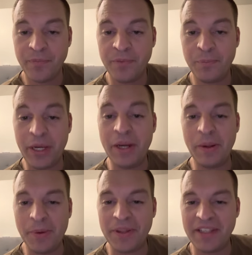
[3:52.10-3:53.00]
beat
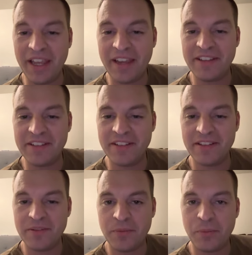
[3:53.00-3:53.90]
up on the
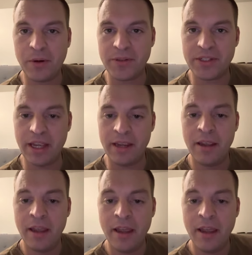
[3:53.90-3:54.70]
Yankees, per se,